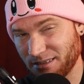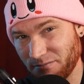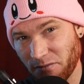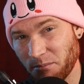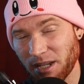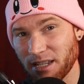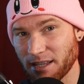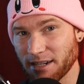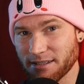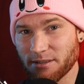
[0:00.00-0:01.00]
For me,
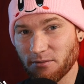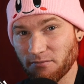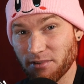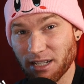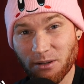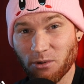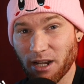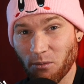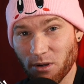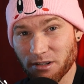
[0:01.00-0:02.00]
that isn't really what
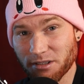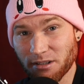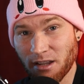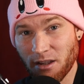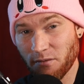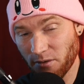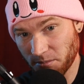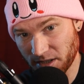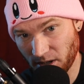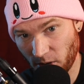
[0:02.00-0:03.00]
I wanted from
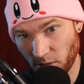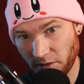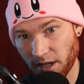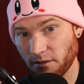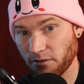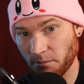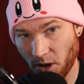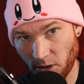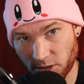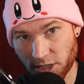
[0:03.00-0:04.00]
this whole thing, from
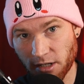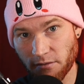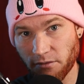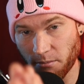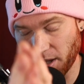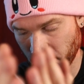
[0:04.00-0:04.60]
coaching, from my